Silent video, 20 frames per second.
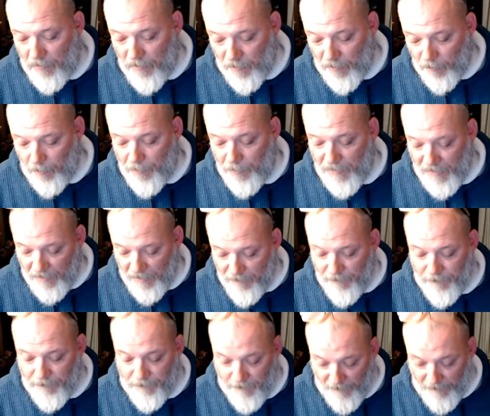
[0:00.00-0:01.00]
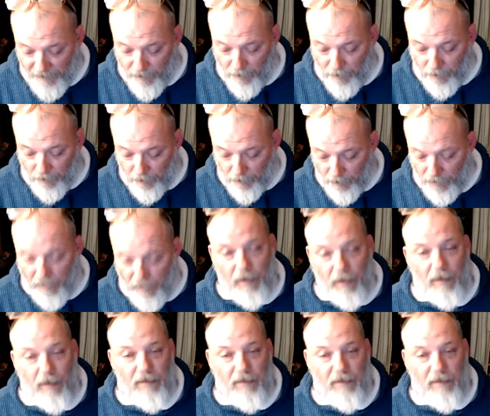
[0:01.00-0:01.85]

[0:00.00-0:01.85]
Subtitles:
there will be a federal